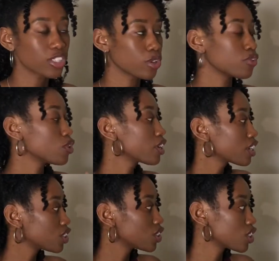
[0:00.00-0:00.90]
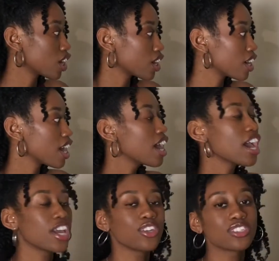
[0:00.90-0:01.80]
So if you look at your chart
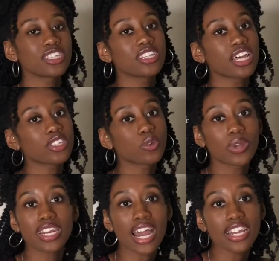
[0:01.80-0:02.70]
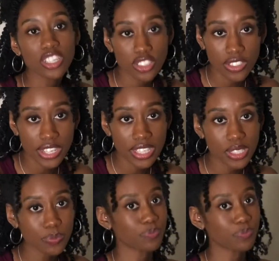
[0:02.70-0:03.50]
and you see like 29 degrees,